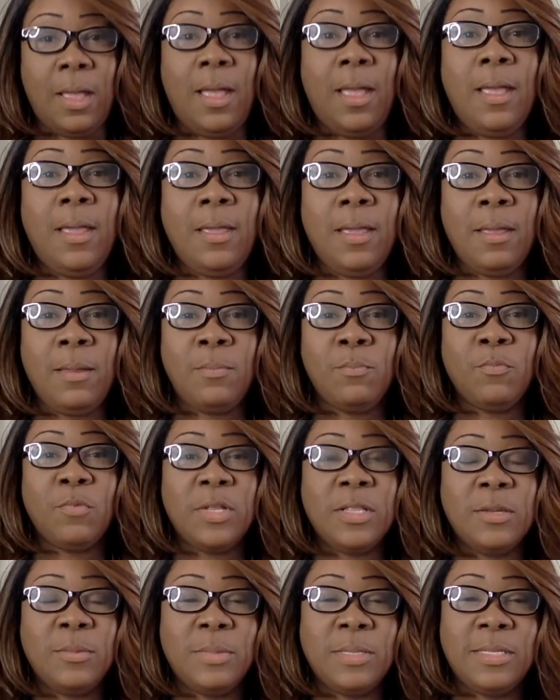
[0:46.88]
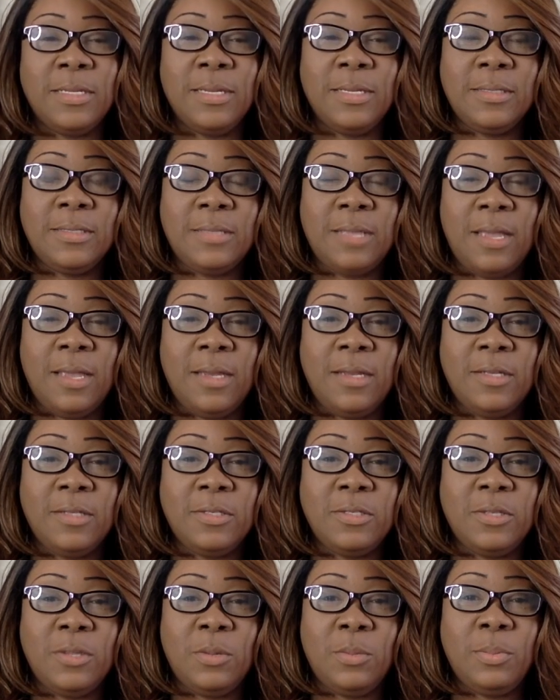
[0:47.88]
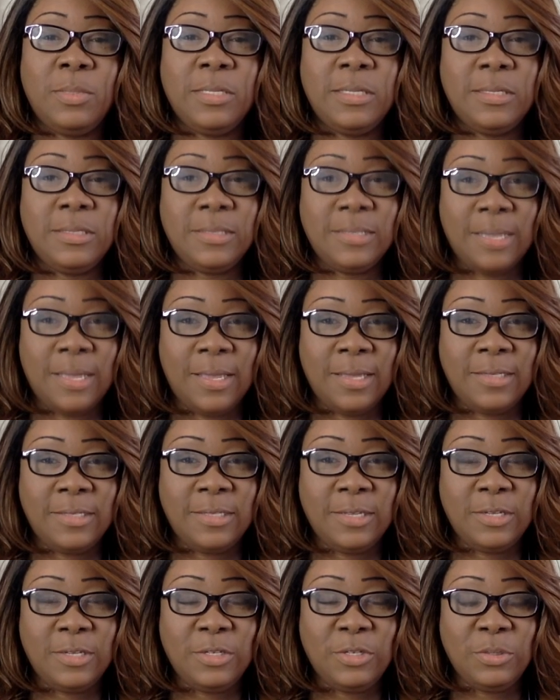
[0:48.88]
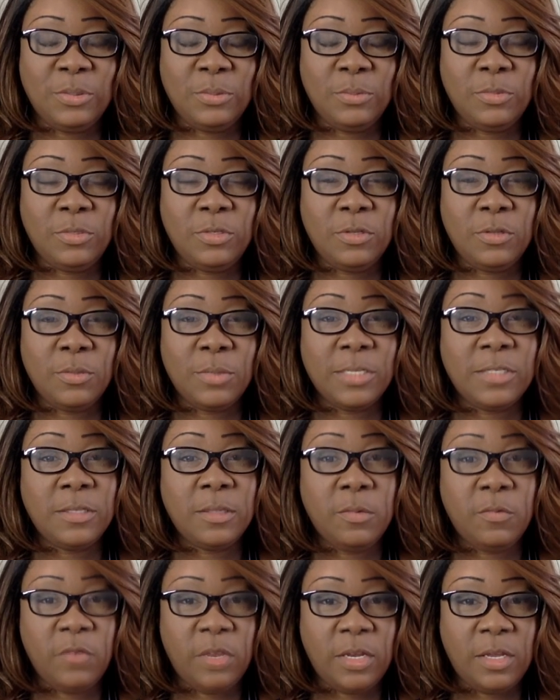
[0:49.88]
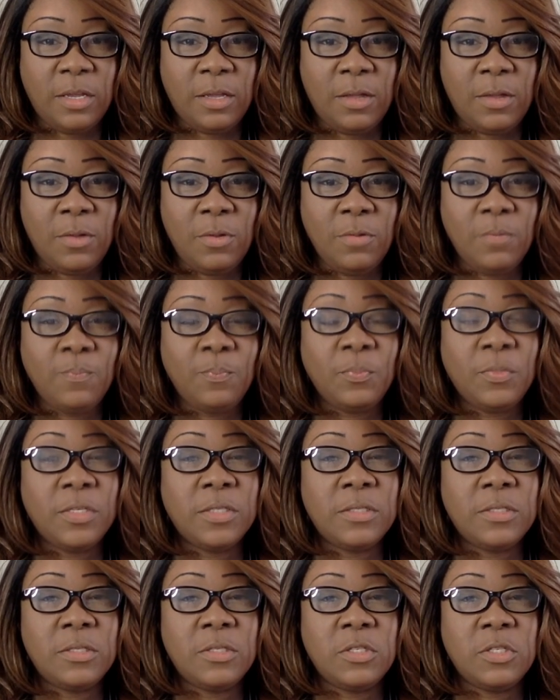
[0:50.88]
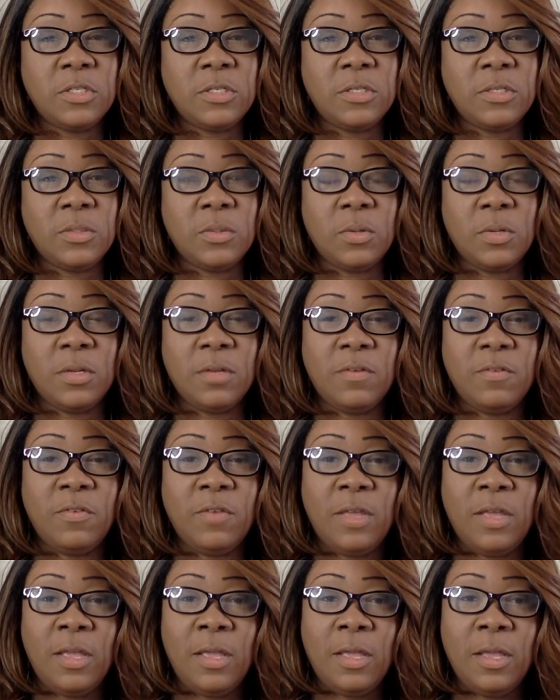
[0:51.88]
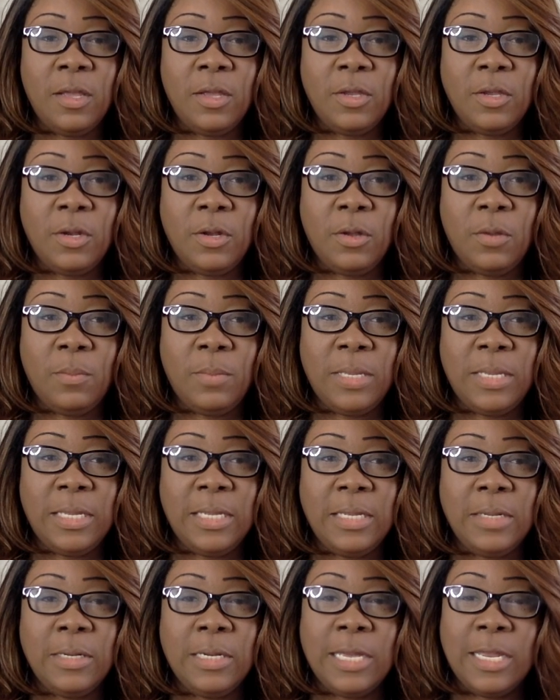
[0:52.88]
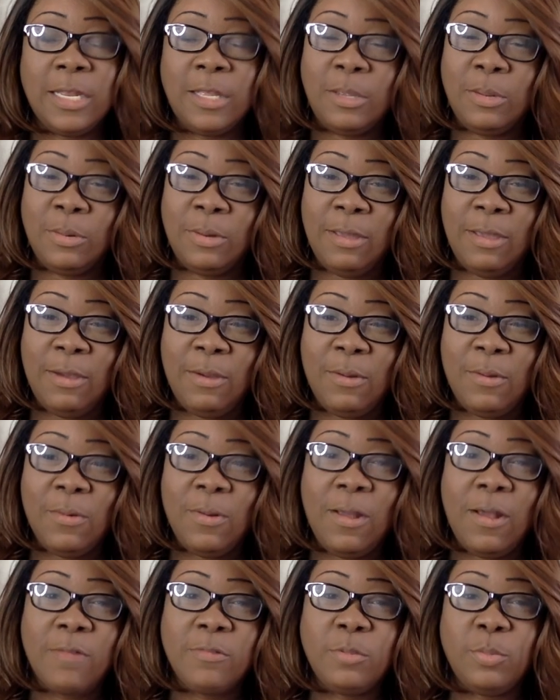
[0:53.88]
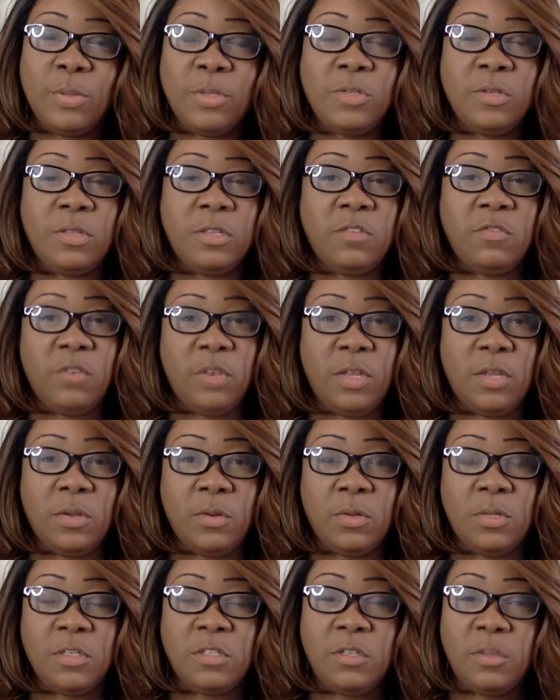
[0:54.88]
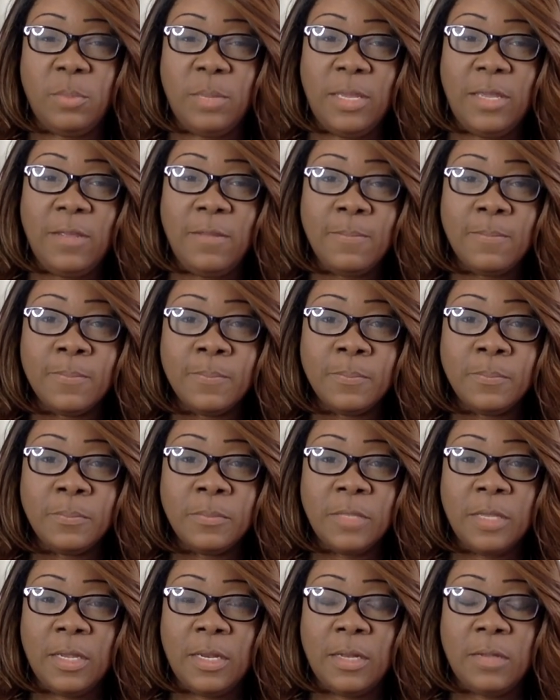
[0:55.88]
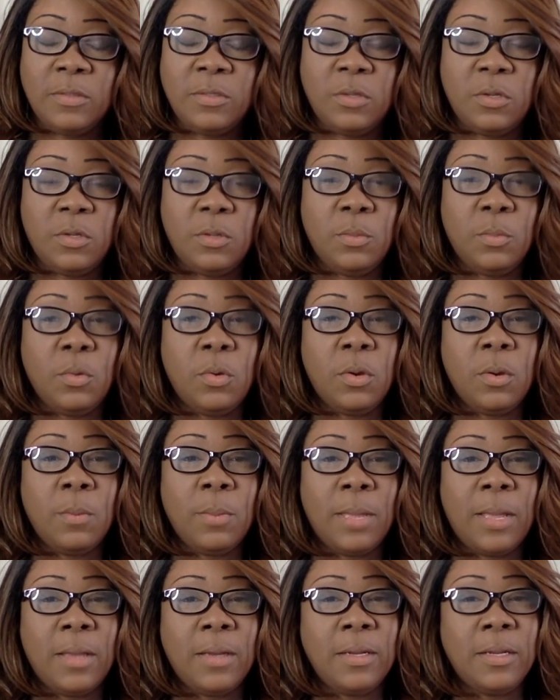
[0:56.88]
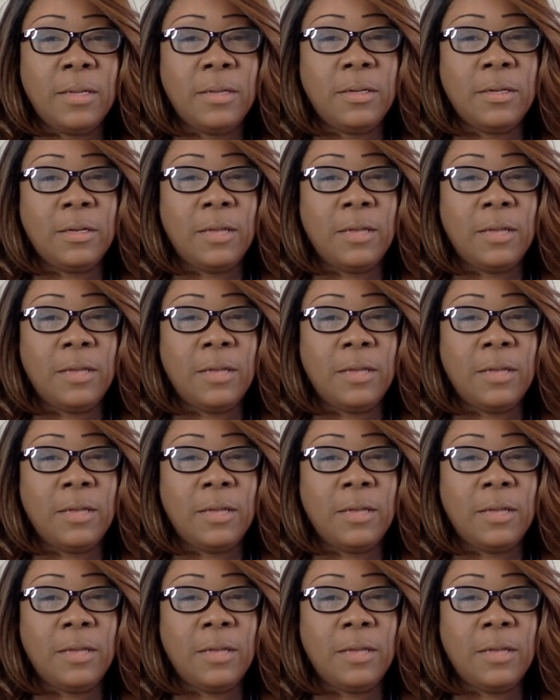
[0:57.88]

I am really, really excited. So please, guys, stay tuned to the rest of the video. This is just sort of, me letting you know how special this video is to me. And I'll tell you more about it